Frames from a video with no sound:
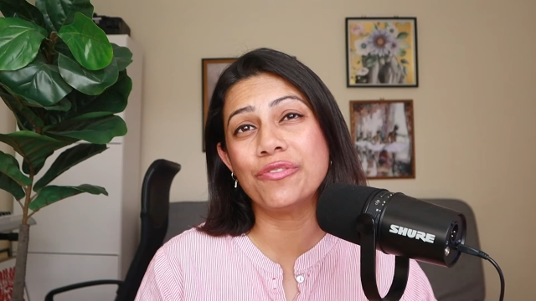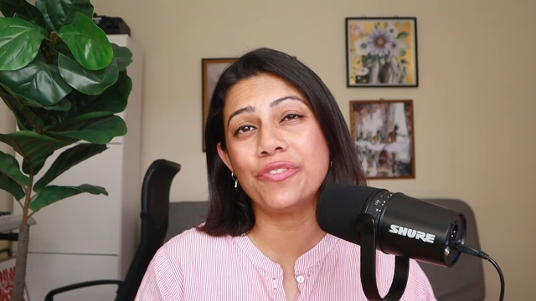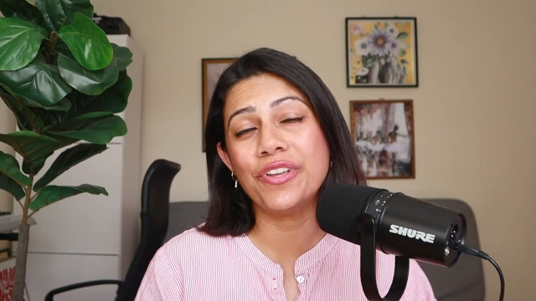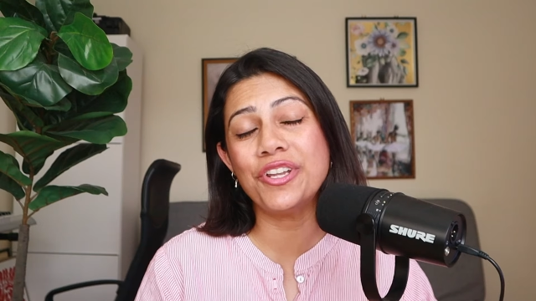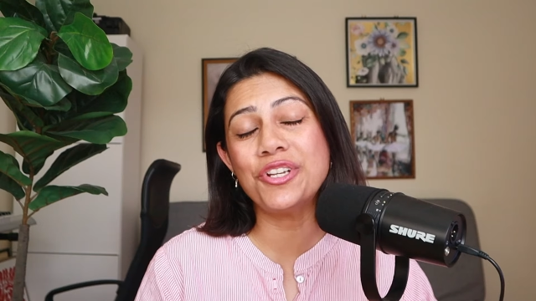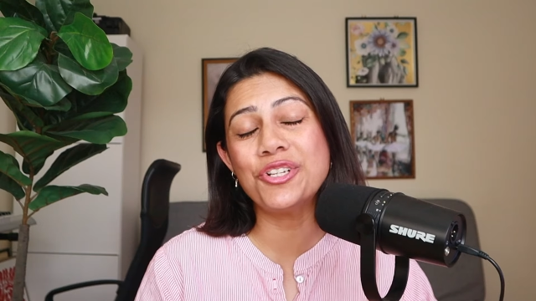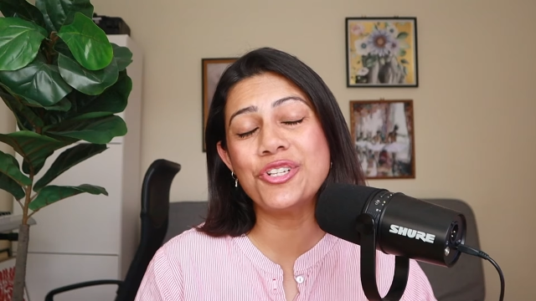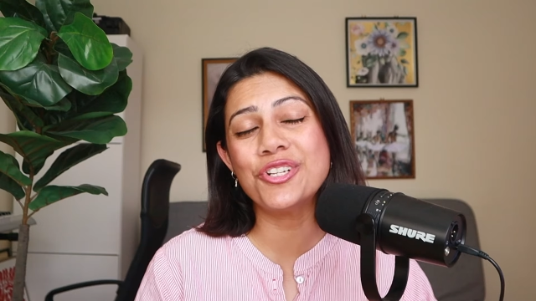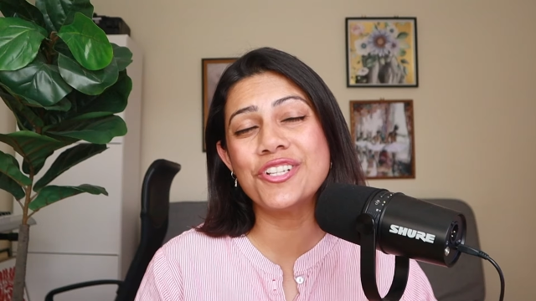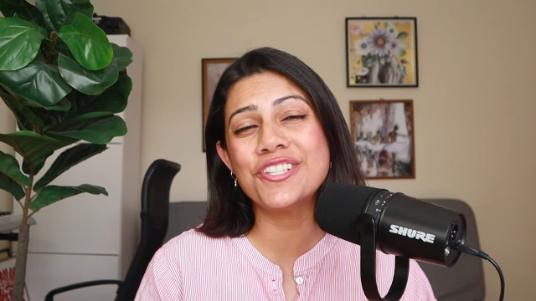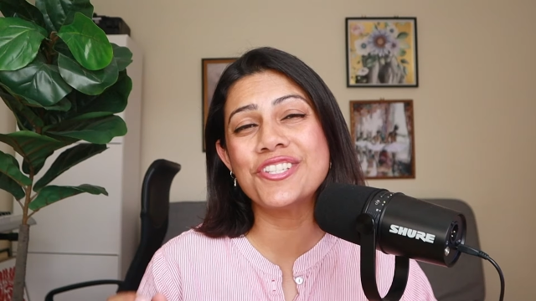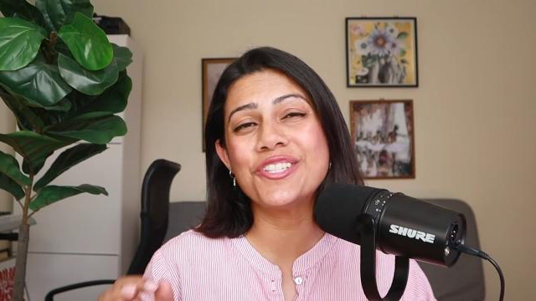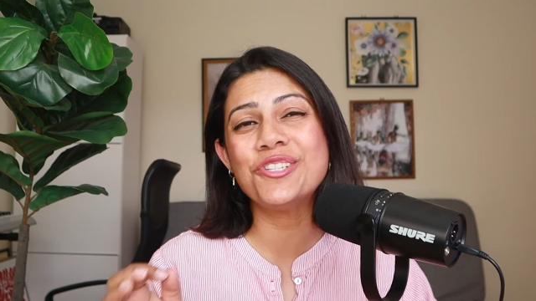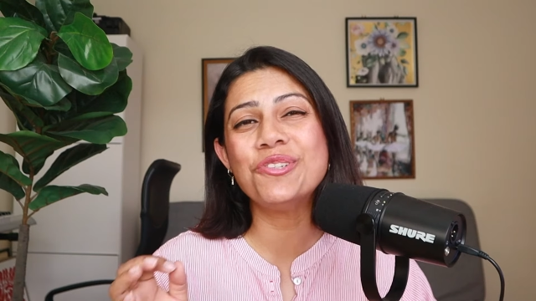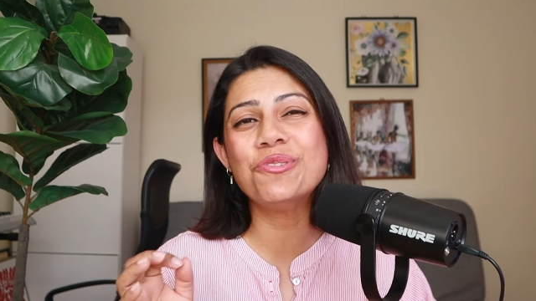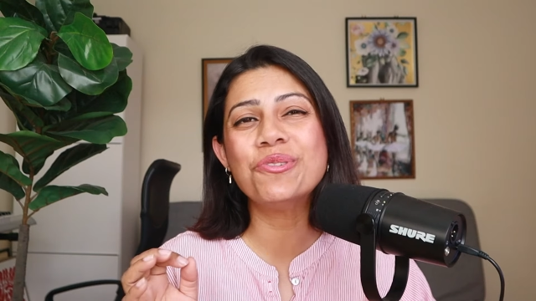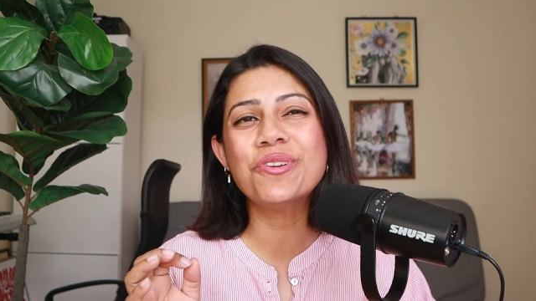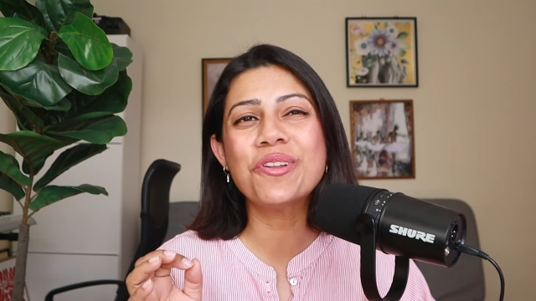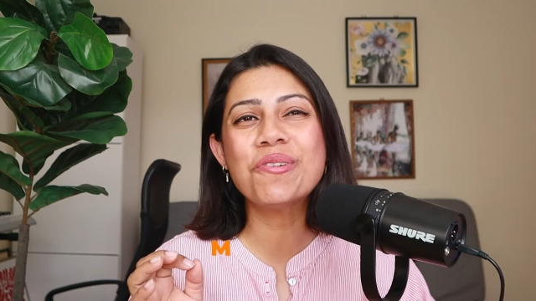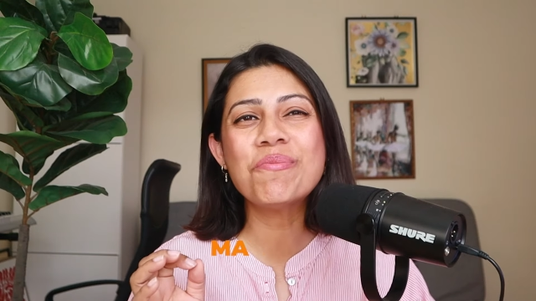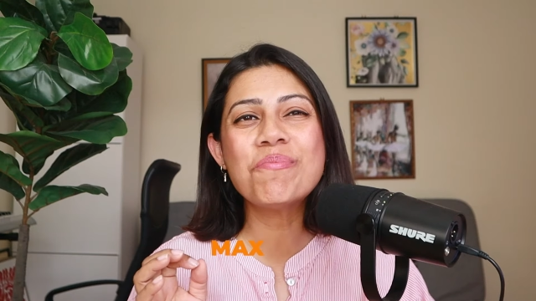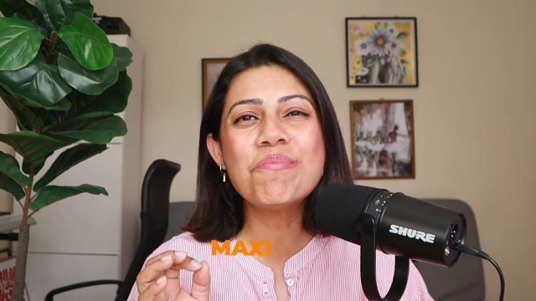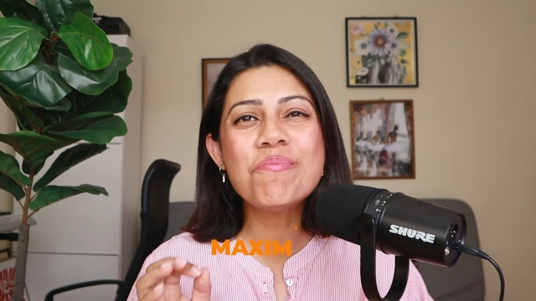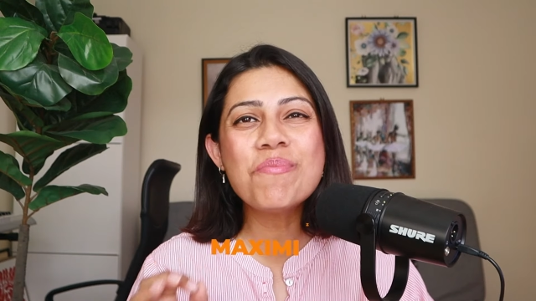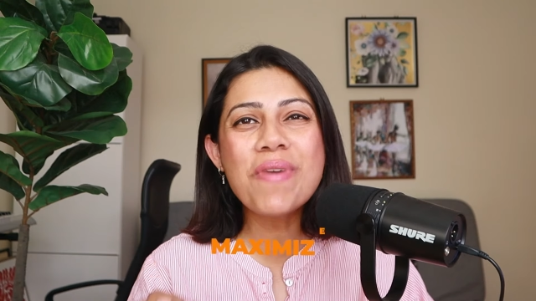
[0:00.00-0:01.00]
of interest, you
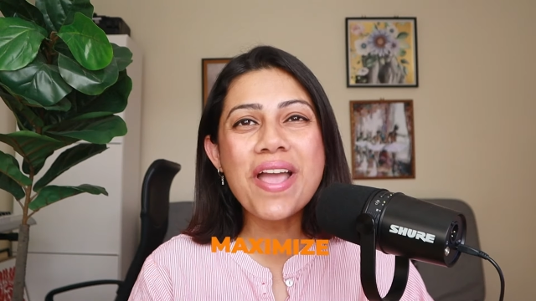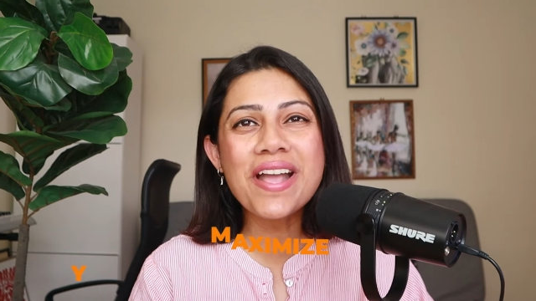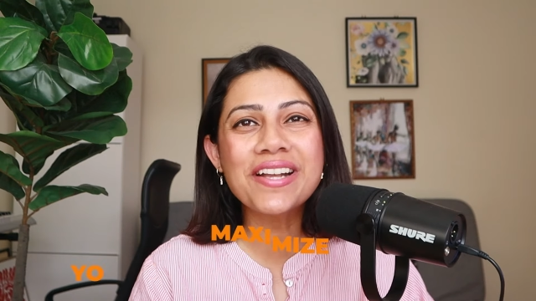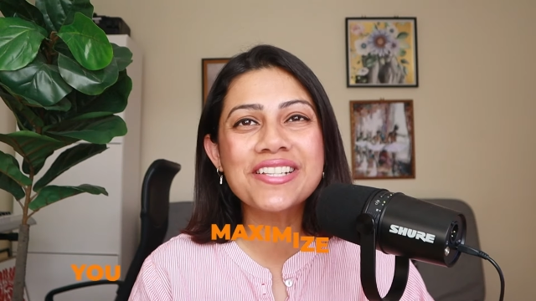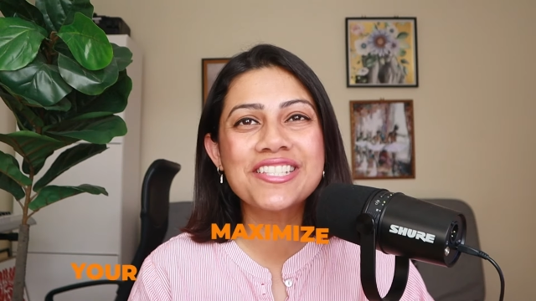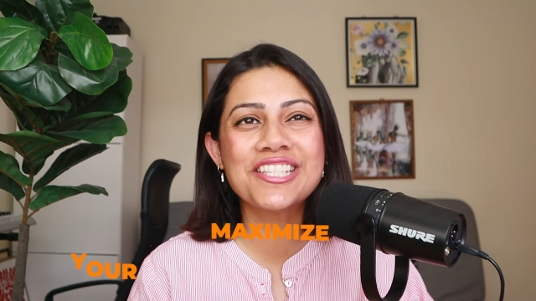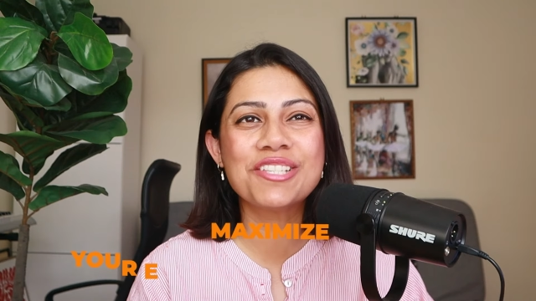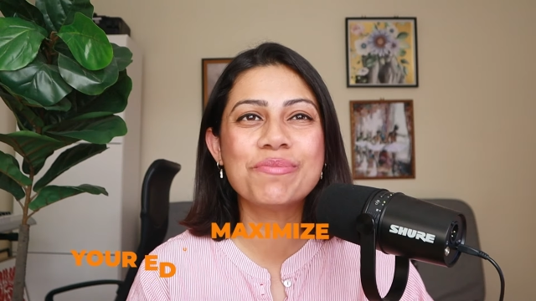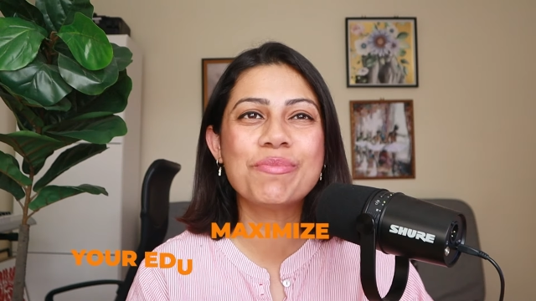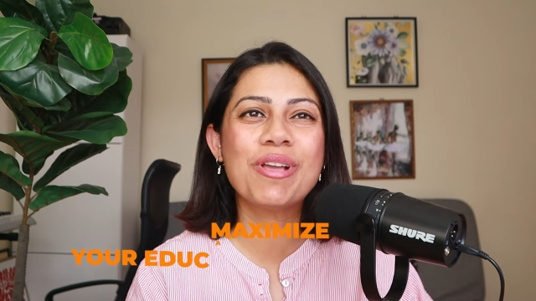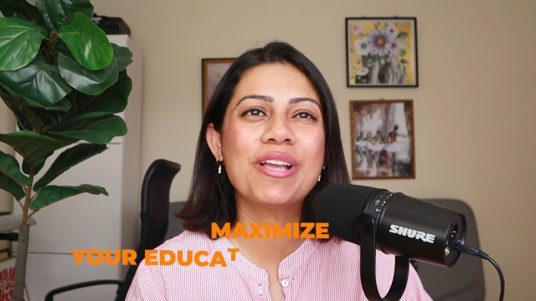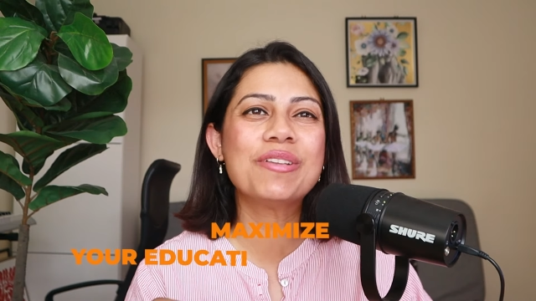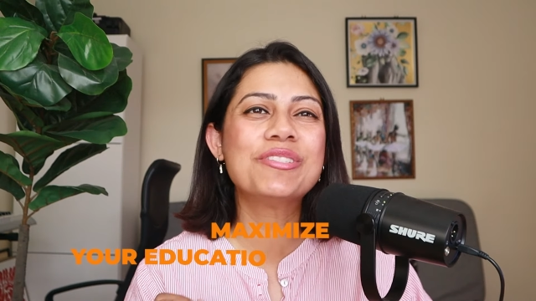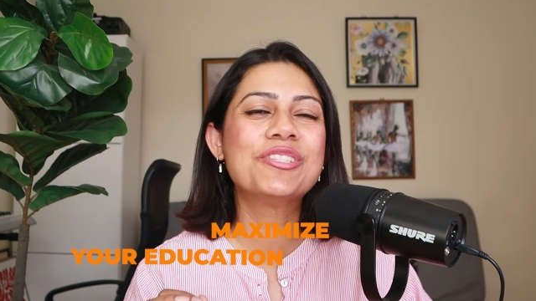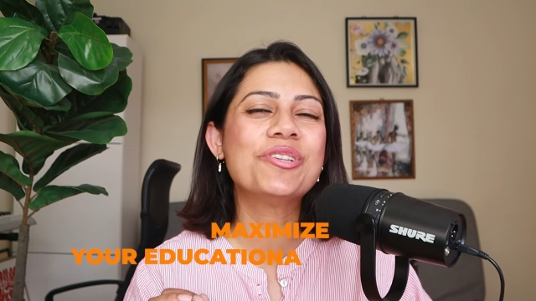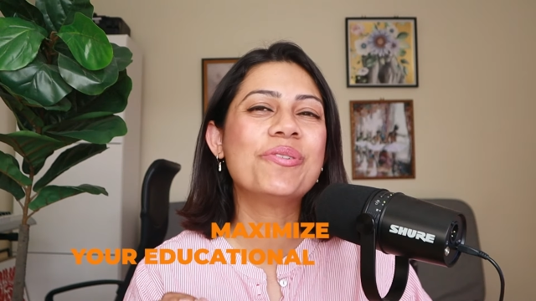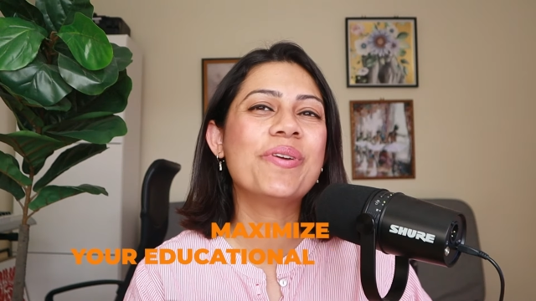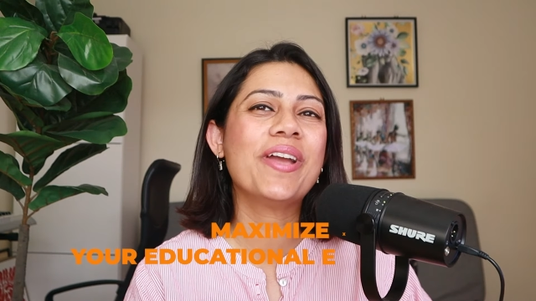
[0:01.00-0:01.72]
can maximize